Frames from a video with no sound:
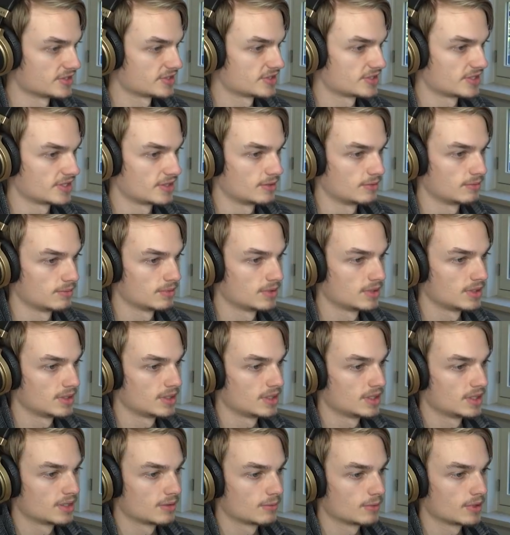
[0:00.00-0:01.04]
So
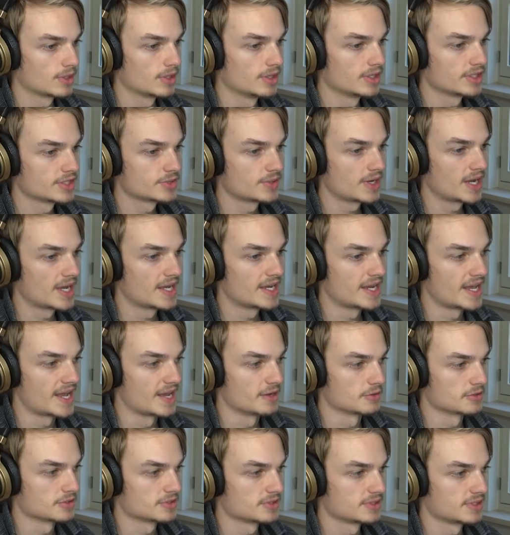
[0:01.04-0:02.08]
we're gonna try it
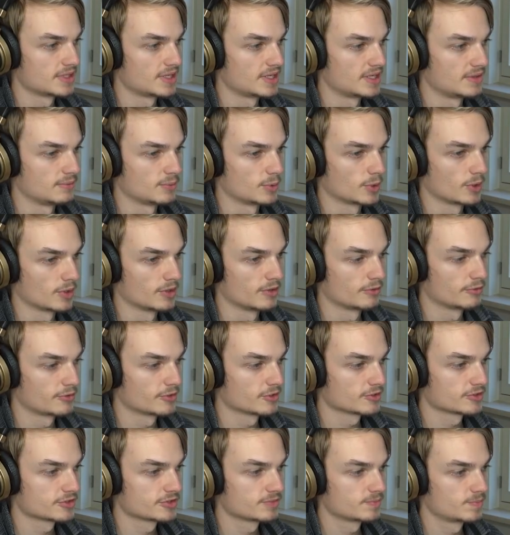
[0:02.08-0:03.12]
out, and we're gonna
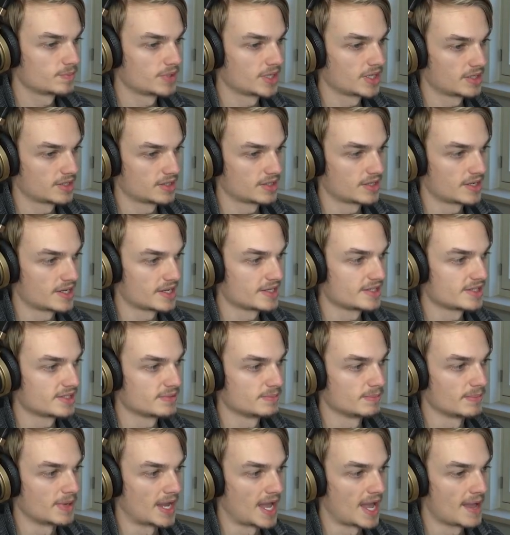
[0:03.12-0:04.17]
first pick a nice
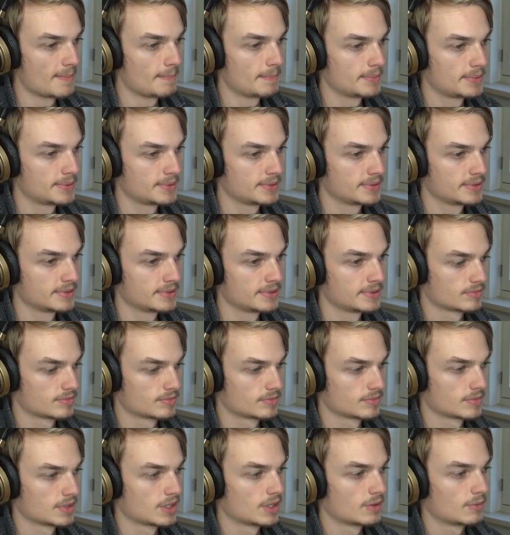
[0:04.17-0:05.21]
map.
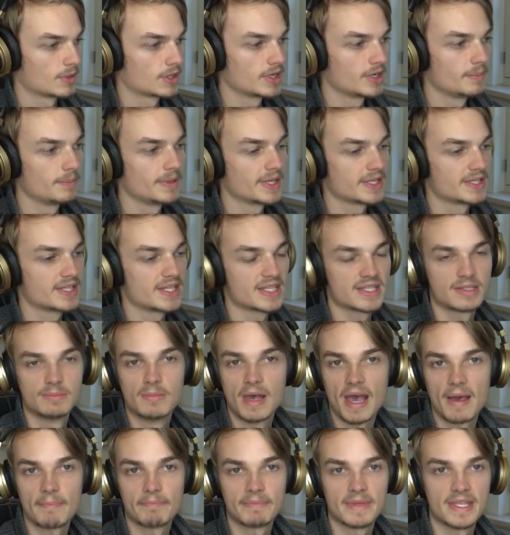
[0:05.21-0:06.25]
We're gonna pick this
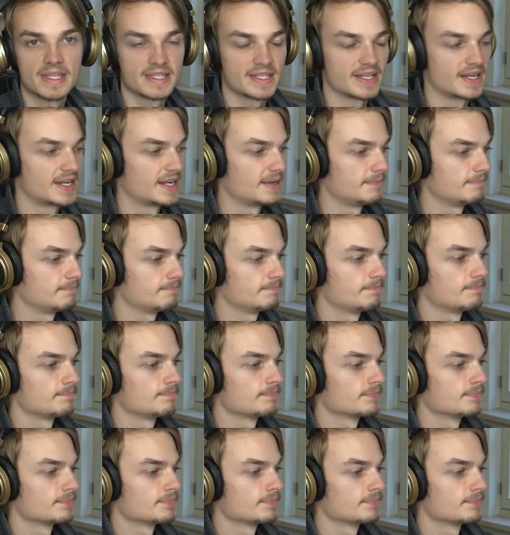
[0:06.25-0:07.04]
map this time.